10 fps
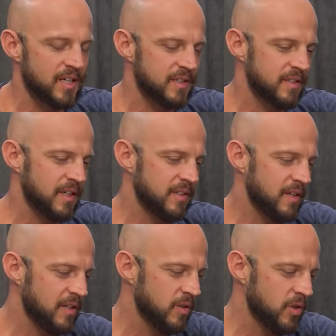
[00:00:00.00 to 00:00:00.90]
I I,
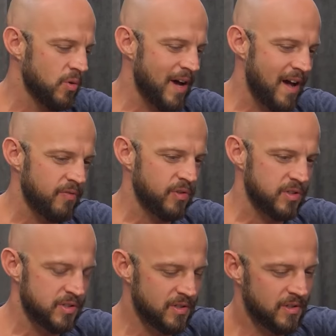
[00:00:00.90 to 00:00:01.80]
I know you have
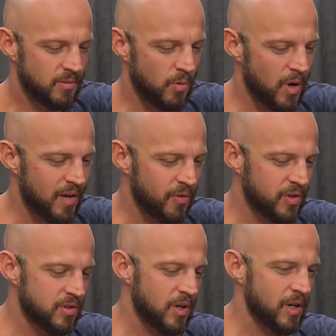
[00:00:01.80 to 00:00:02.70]
because well, one I've
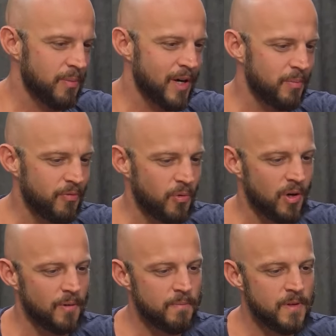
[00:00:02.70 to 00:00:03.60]
heard you talk about it
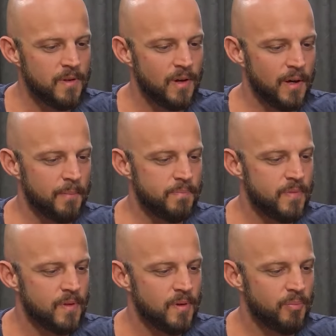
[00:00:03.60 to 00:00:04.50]
before, um,
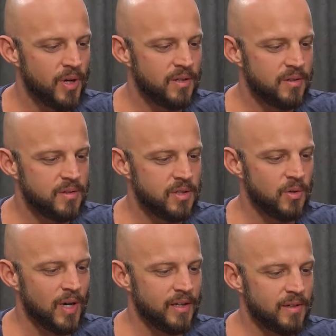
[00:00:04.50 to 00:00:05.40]
but
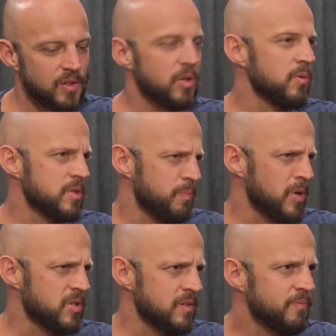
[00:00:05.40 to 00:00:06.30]
two I, I know you as a
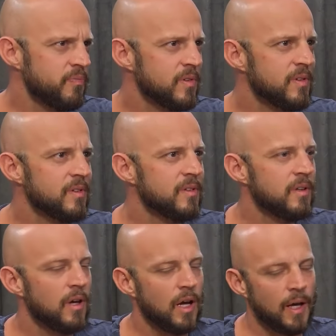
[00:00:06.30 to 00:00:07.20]
person. Yeah.
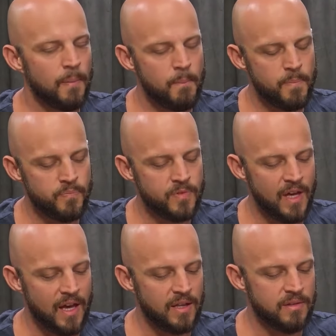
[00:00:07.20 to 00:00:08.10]
Um,
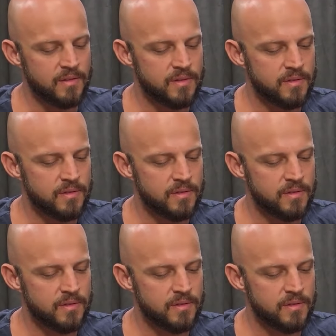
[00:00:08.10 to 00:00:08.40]
and